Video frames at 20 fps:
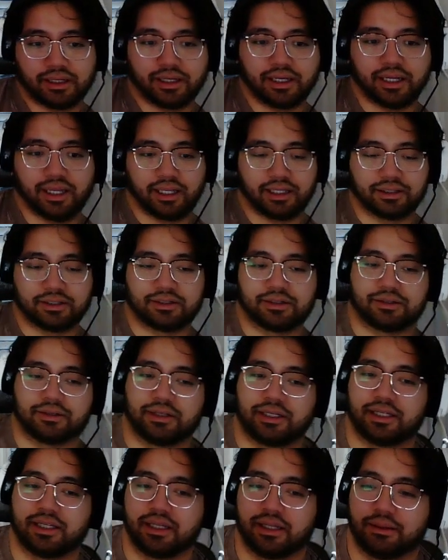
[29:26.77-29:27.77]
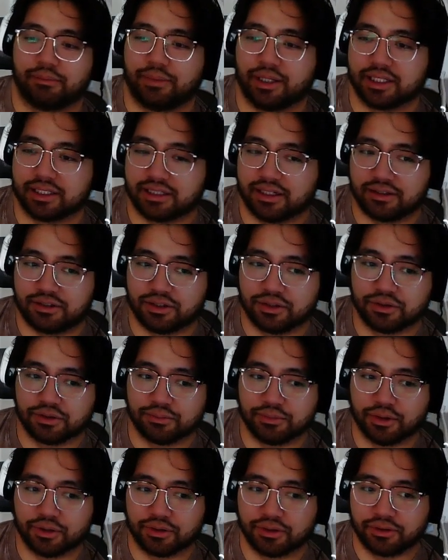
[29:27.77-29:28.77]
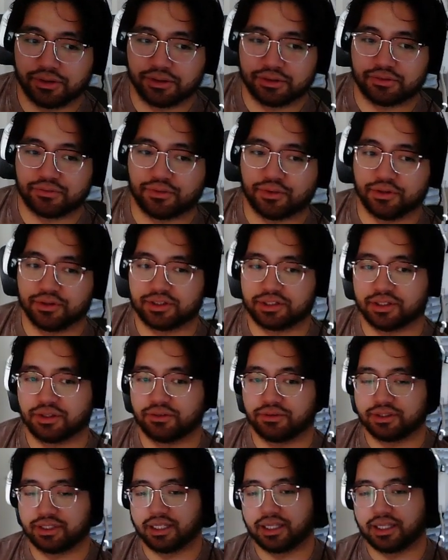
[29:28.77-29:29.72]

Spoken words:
and because I had Togumogu, he was forced to go into